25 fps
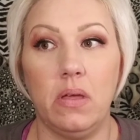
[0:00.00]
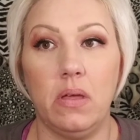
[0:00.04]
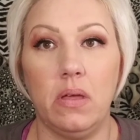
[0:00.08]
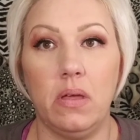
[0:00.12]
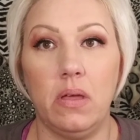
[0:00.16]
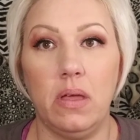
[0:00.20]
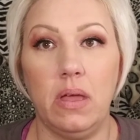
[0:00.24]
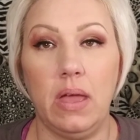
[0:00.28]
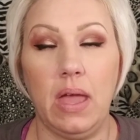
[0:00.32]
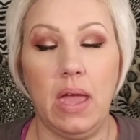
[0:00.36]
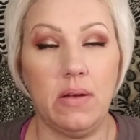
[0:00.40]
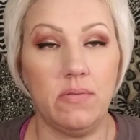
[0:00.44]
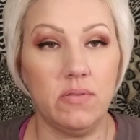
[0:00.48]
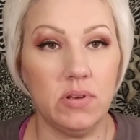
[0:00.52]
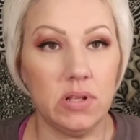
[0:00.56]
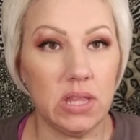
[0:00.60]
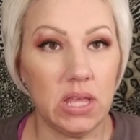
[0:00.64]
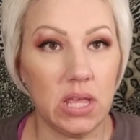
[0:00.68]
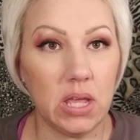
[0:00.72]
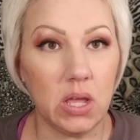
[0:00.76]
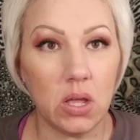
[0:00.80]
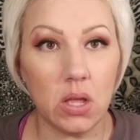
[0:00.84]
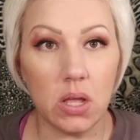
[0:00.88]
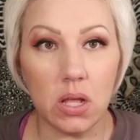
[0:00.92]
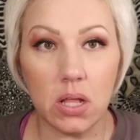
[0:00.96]

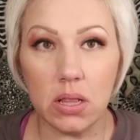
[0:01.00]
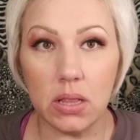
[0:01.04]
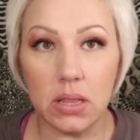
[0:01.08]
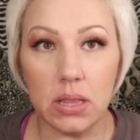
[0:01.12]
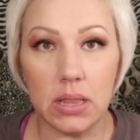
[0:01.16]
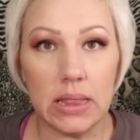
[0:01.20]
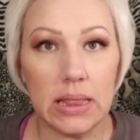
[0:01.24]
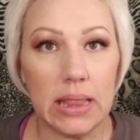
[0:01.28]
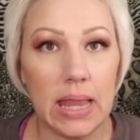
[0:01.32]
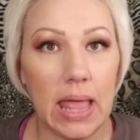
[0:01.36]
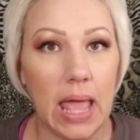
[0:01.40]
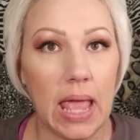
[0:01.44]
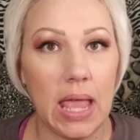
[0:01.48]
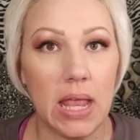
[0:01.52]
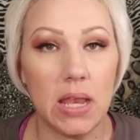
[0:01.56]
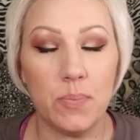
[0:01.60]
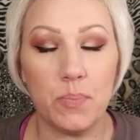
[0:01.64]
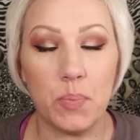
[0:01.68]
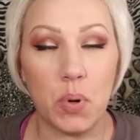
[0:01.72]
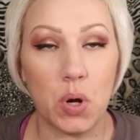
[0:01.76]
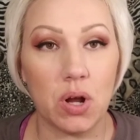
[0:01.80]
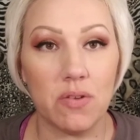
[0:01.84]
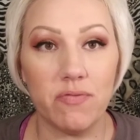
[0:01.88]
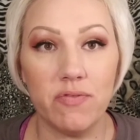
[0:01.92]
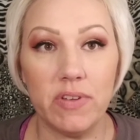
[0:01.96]
Everything laid
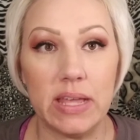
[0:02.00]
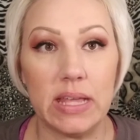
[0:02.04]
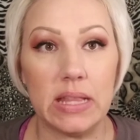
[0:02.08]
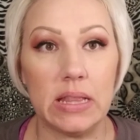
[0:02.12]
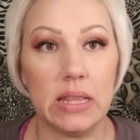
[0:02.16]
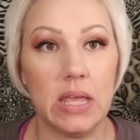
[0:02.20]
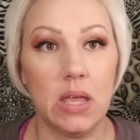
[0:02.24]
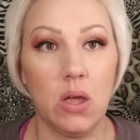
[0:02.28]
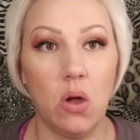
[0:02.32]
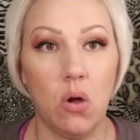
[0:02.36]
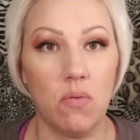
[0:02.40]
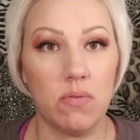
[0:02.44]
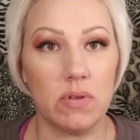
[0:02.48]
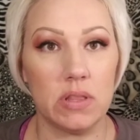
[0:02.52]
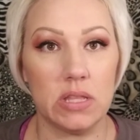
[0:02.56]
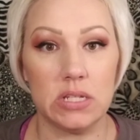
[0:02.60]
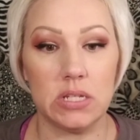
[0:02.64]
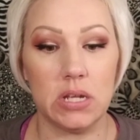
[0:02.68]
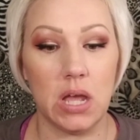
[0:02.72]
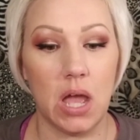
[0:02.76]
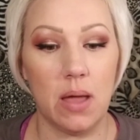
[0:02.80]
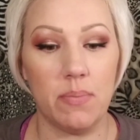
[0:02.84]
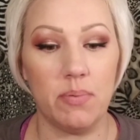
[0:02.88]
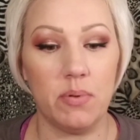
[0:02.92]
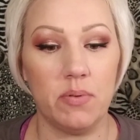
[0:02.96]
perfectly over the
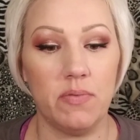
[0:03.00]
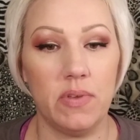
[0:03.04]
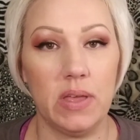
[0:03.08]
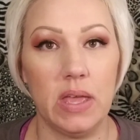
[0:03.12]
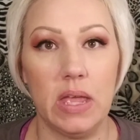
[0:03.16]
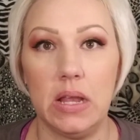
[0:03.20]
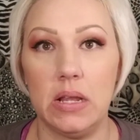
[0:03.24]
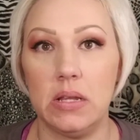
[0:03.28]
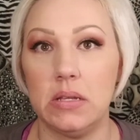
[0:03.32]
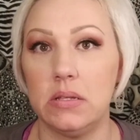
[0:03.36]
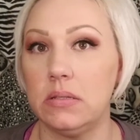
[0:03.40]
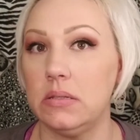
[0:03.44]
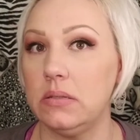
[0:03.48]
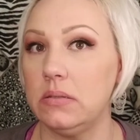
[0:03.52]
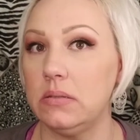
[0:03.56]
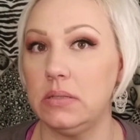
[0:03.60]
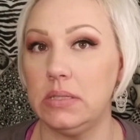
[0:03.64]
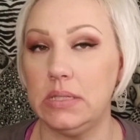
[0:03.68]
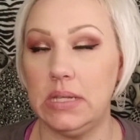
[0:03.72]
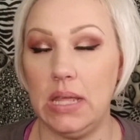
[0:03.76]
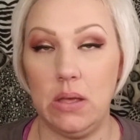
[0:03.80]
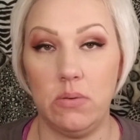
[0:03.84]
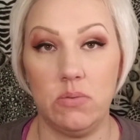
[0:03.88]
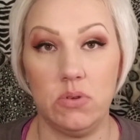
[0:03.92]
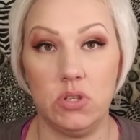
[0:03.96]
top of it.
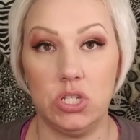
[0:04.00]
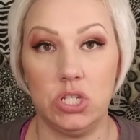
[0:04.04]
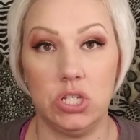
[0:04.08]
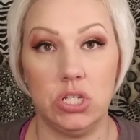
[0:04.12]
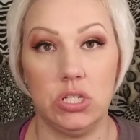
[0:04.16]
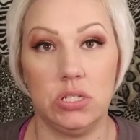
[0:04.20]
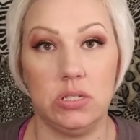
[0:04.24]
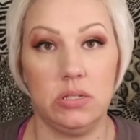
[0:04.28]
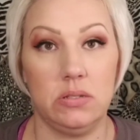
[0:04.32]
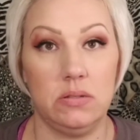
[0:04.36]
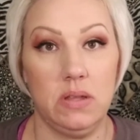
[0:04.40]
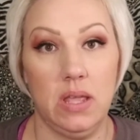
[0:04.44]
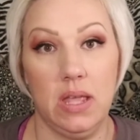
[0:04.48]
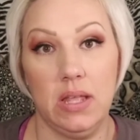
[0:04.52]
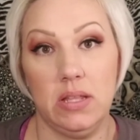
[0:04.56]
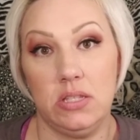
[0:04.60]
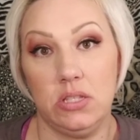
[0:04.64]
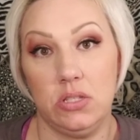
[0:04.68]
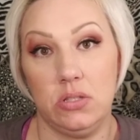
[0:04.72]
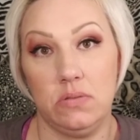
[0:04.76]
It was just, it's